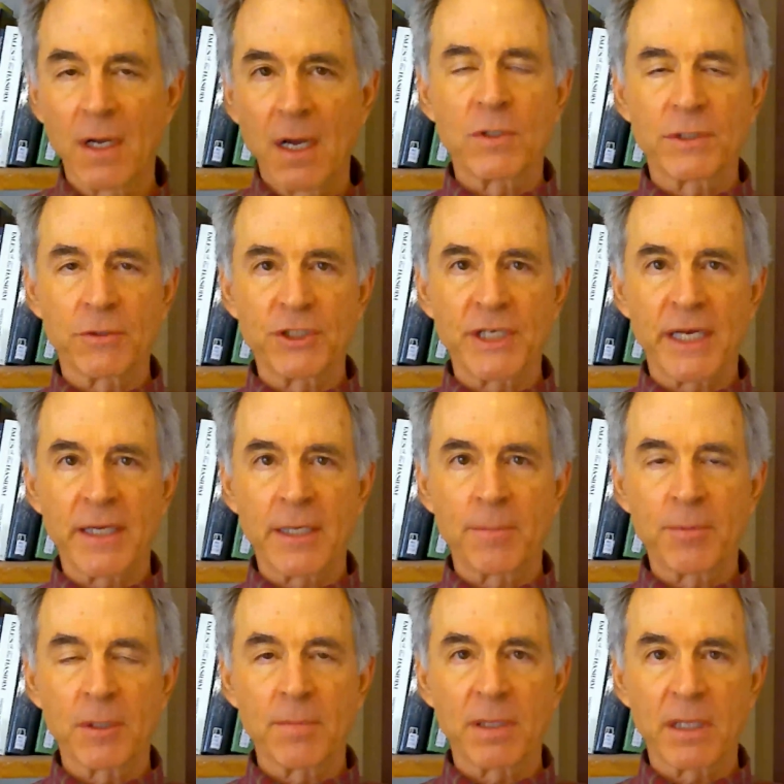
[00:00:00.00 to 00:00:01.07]
So Jacob
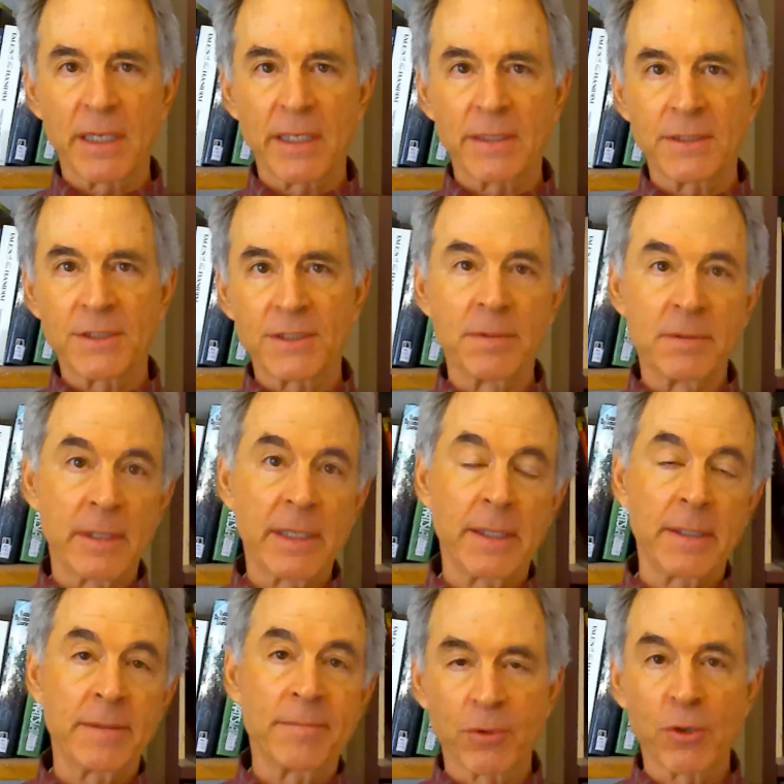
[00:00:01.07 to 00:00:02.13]
complains,
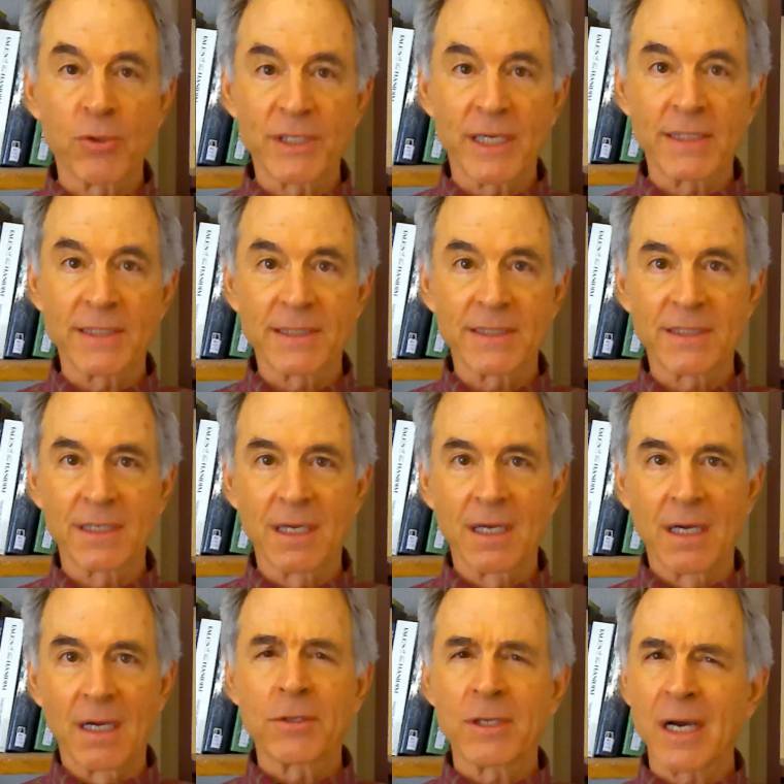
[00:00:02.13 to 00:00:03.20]
he protests.
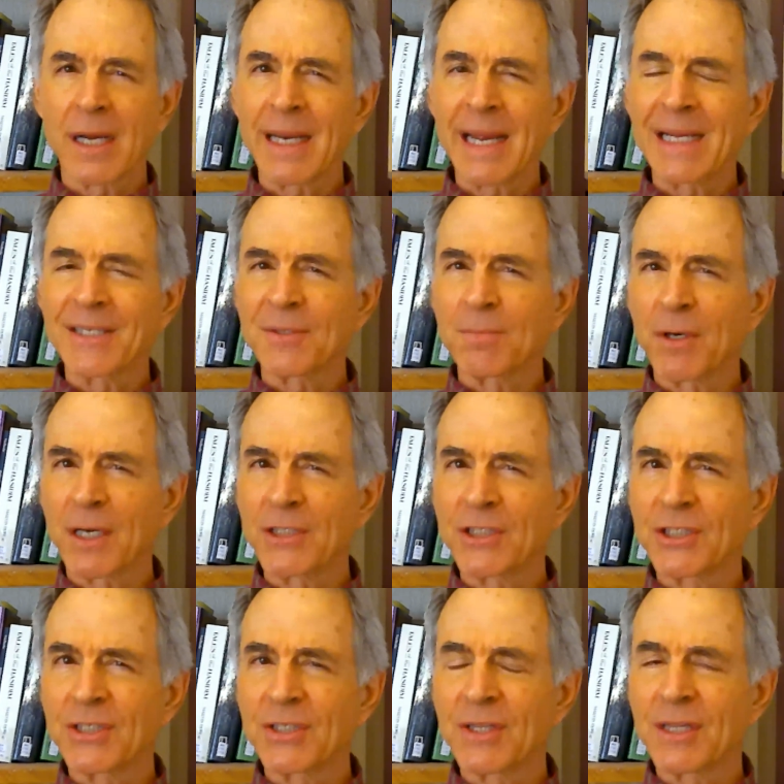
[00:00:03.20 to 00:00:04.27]
Not as
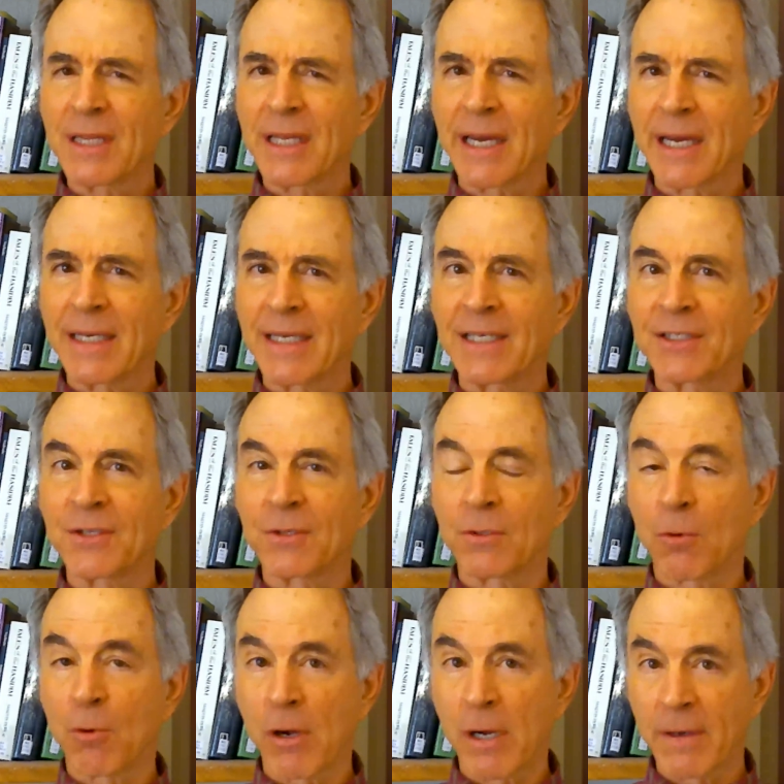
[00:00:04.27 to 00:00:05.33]
much that it's the
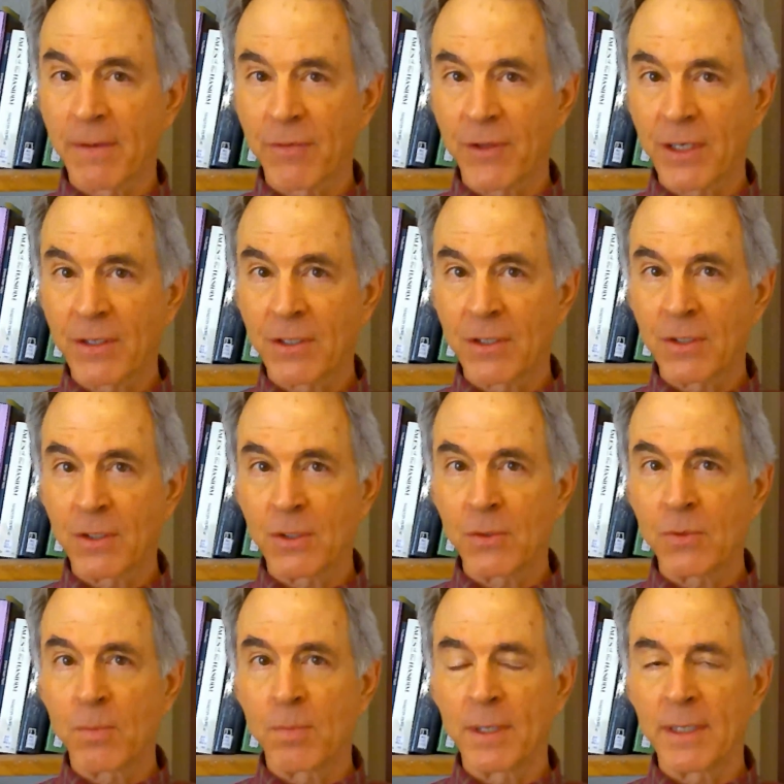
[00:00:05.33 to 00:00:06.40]
wrong thing to
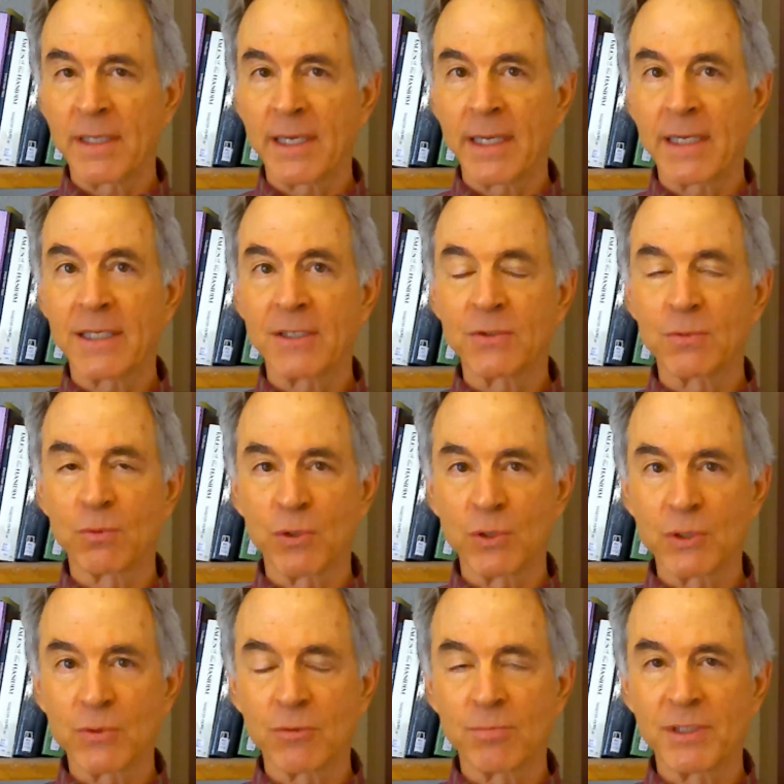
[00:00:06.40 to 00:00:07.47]
do, but that his
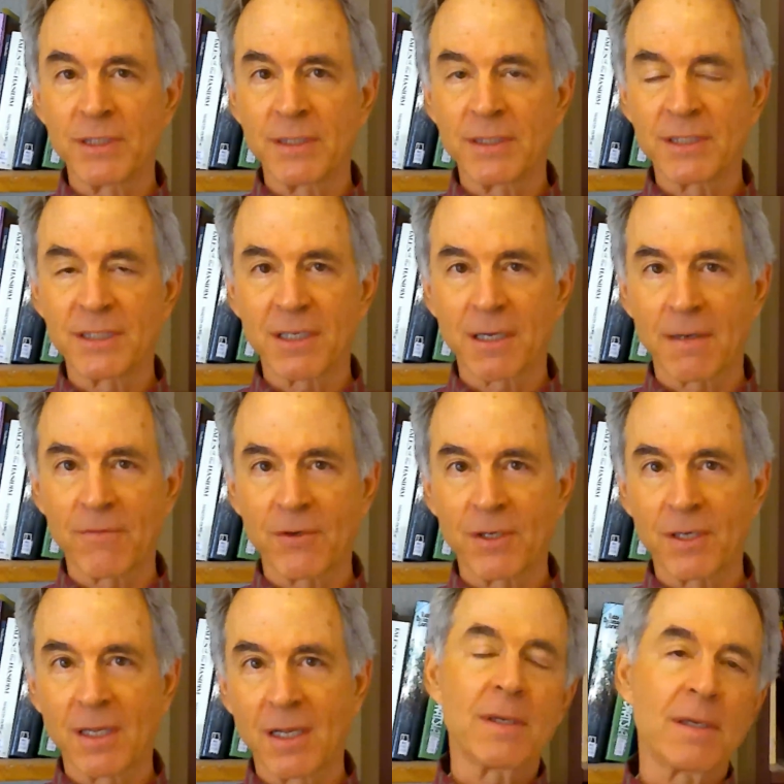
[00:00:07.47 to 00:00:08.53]
ruse will be discovered.
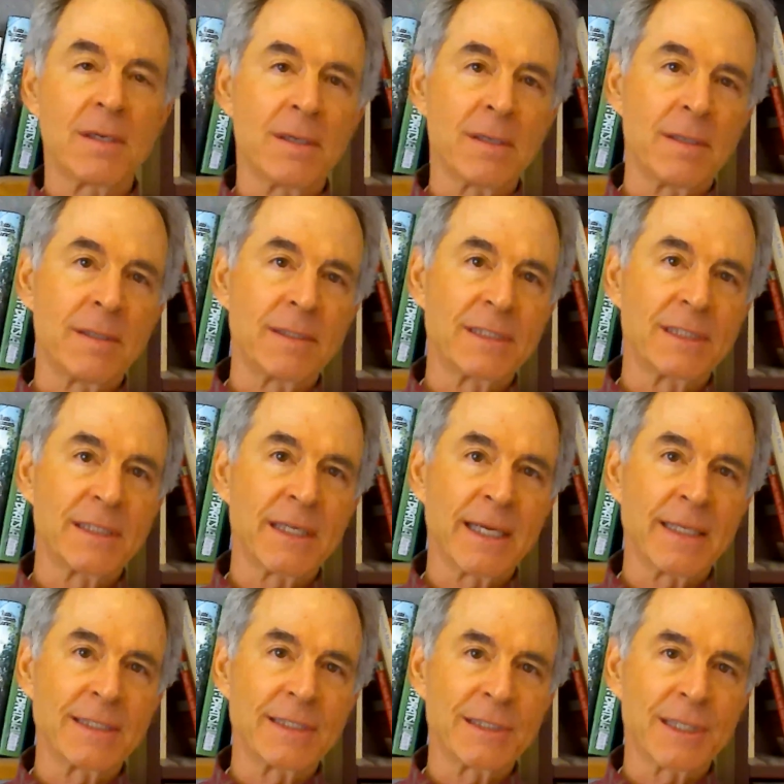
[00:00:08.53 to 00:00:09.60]
He
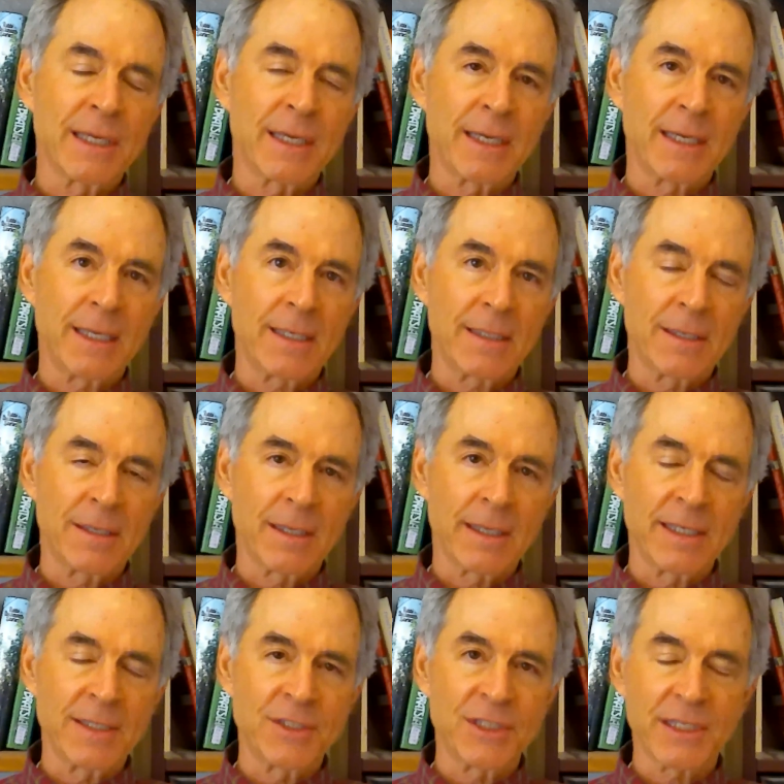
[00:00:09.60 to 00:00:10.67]
states that
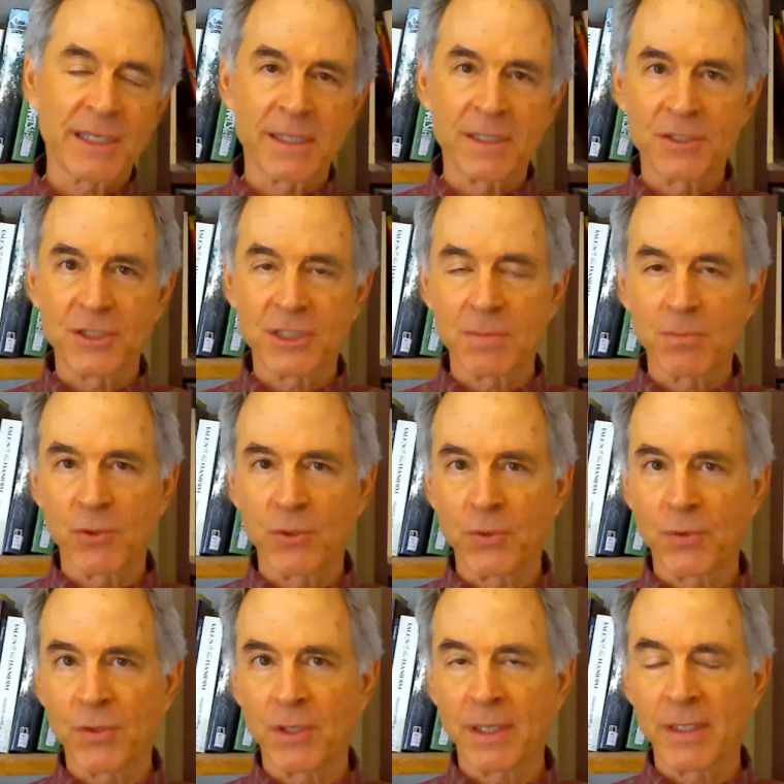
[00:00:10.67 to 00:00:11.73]
his skin is
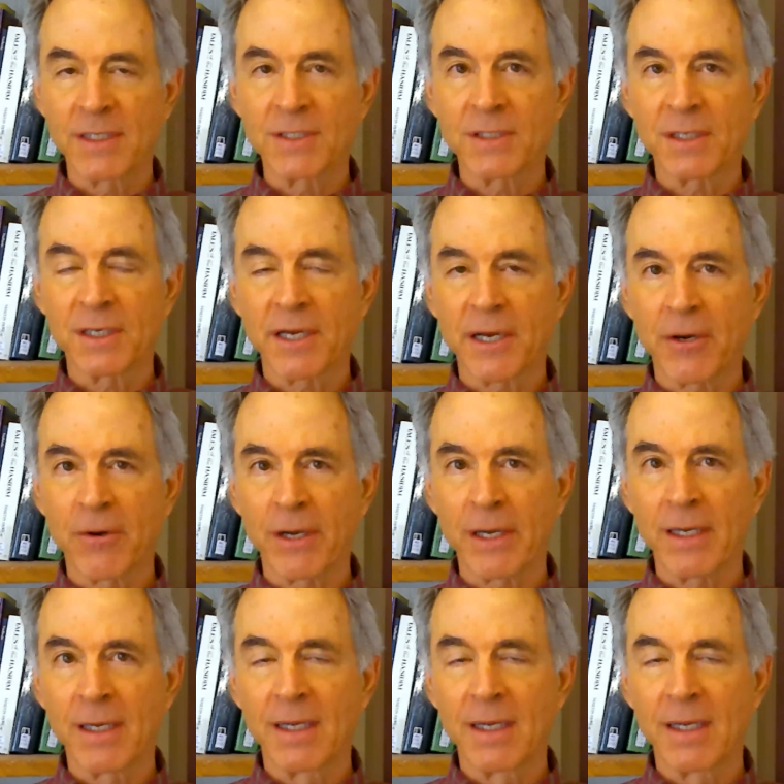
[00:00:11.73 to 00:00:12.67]
smooth, it isn't hairy,